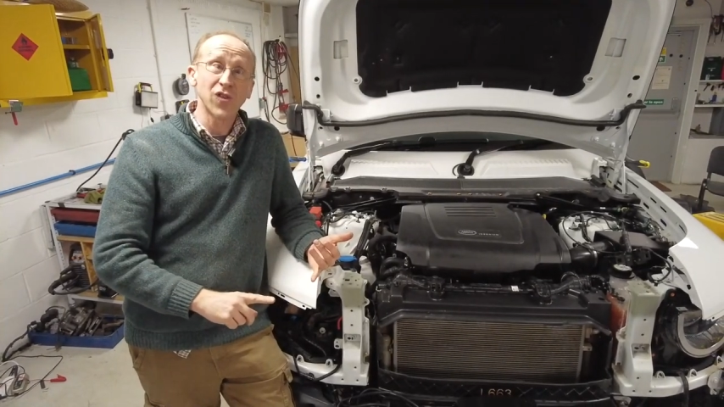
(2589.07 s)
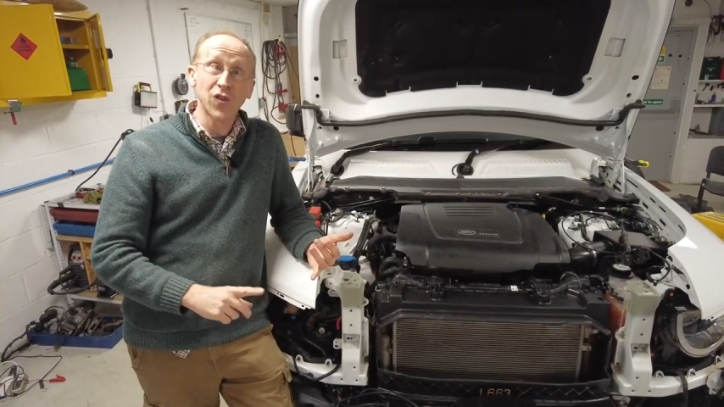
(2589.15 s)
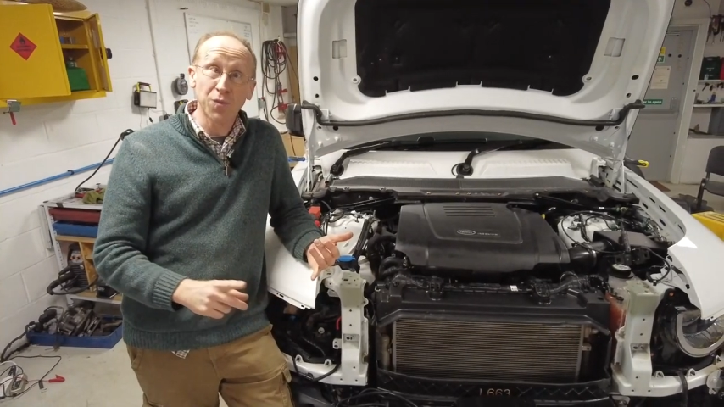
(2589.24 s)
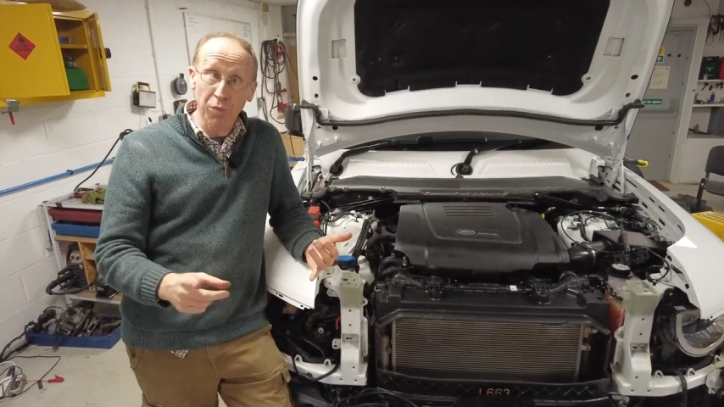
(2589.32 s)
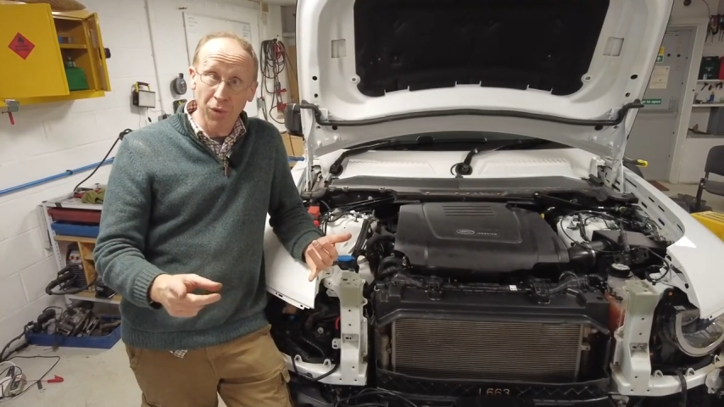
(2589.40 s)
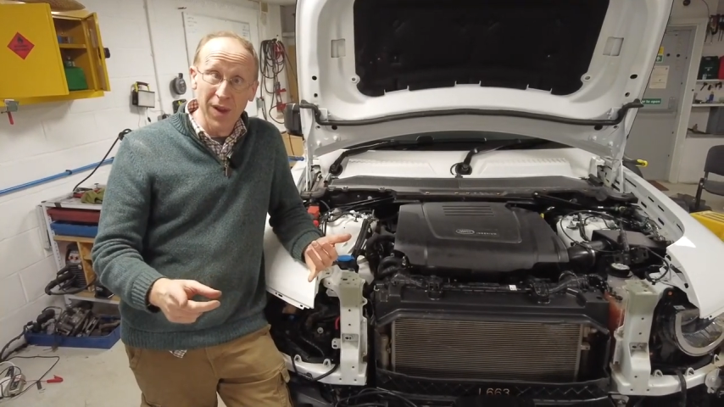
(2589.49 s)
your
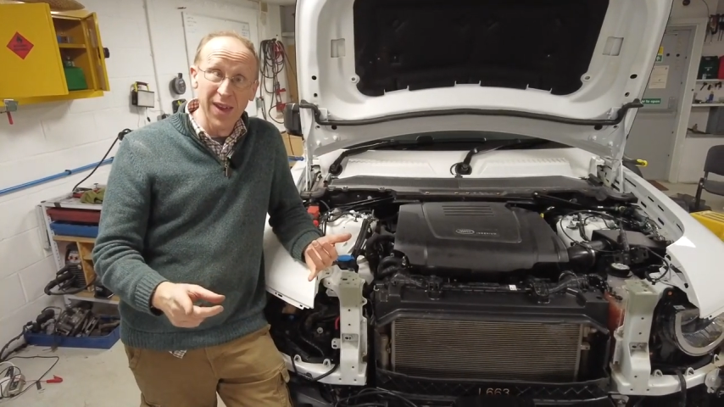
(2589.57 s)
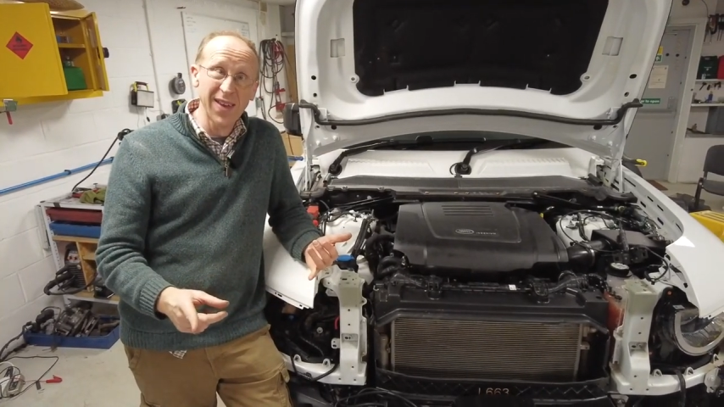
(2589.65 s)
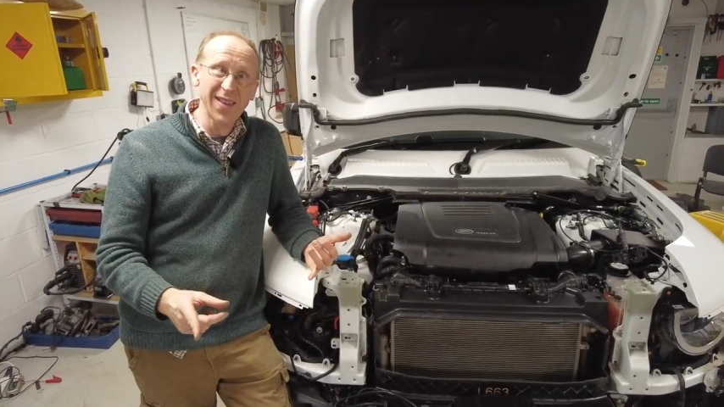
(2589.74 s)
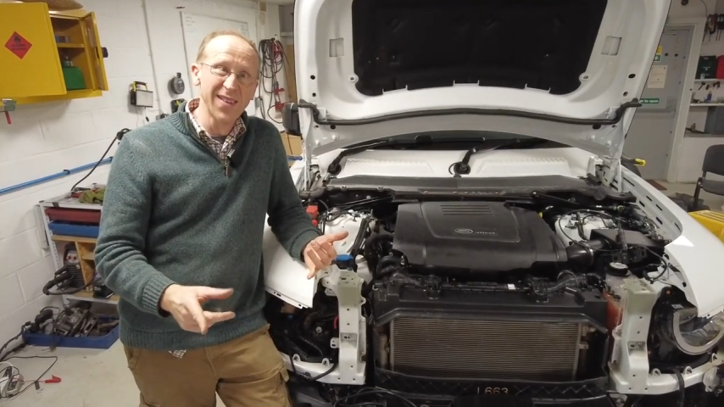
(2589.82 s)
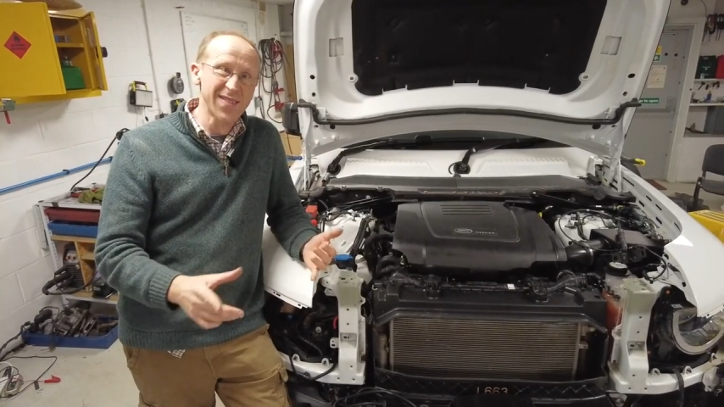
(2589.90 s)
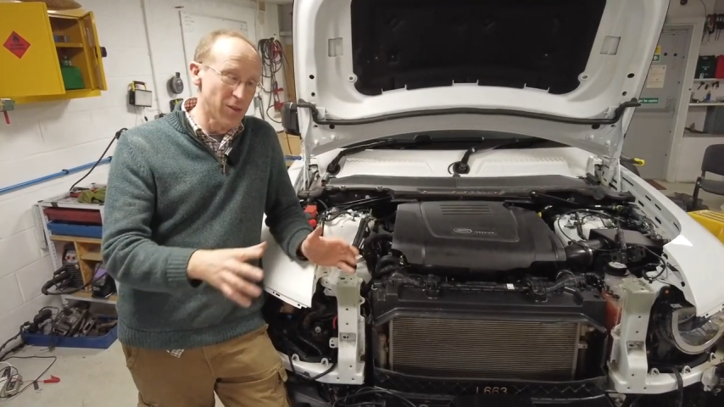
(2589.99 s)

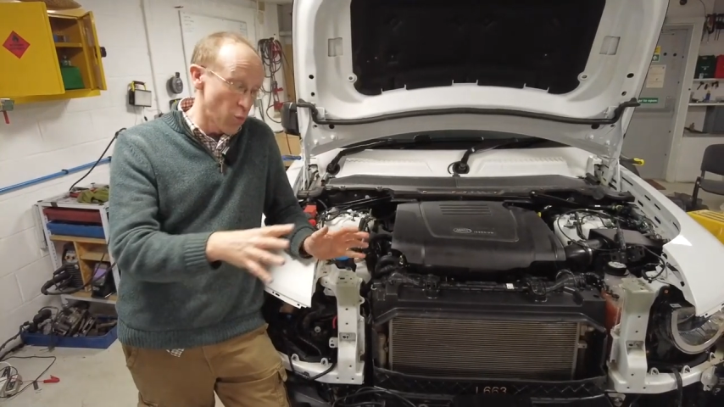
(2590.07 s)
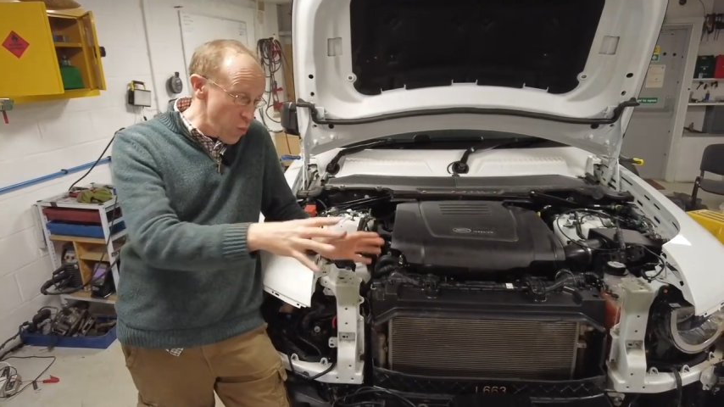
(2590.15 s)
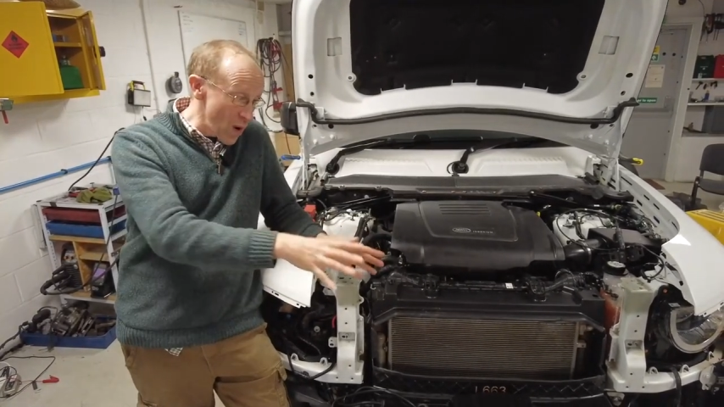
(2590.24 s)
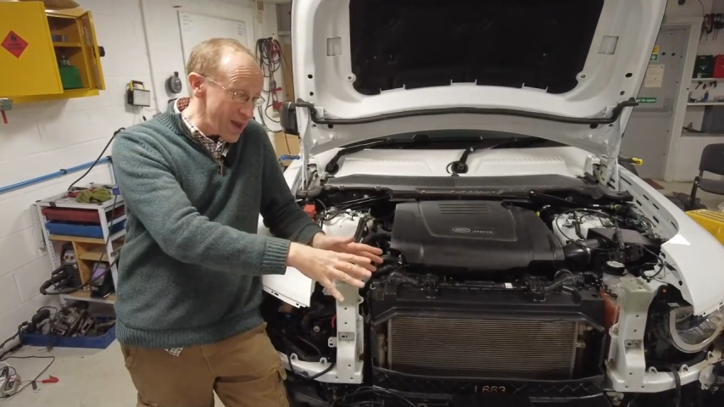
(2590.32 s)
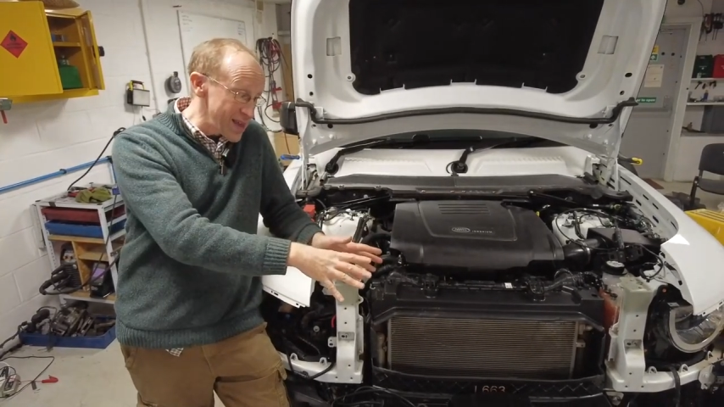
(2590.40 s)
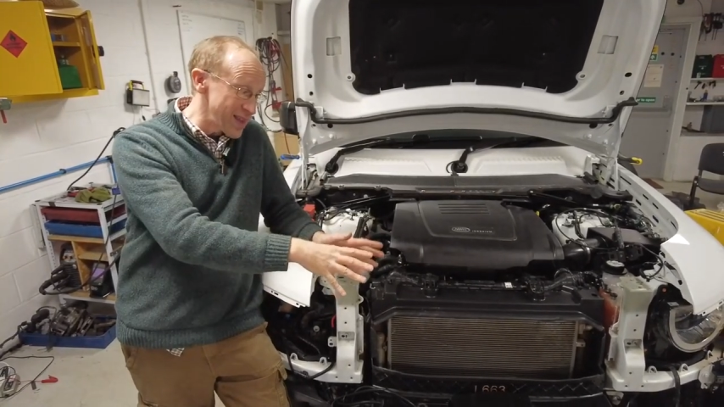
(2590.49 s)
springs, the
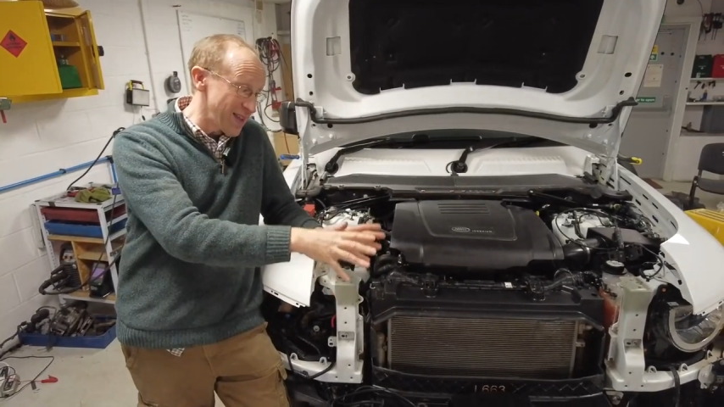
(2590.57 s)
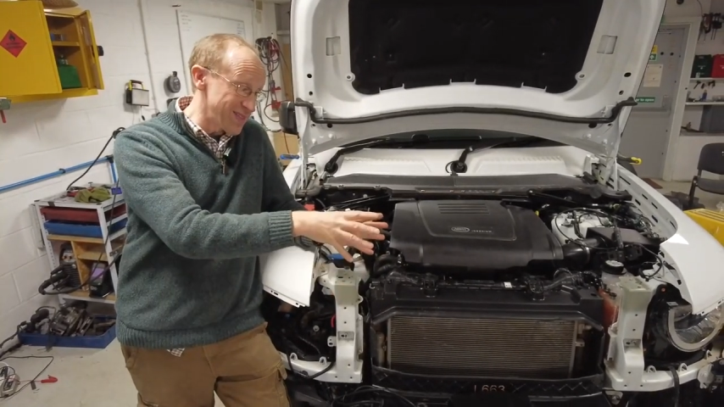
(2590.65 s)
weight.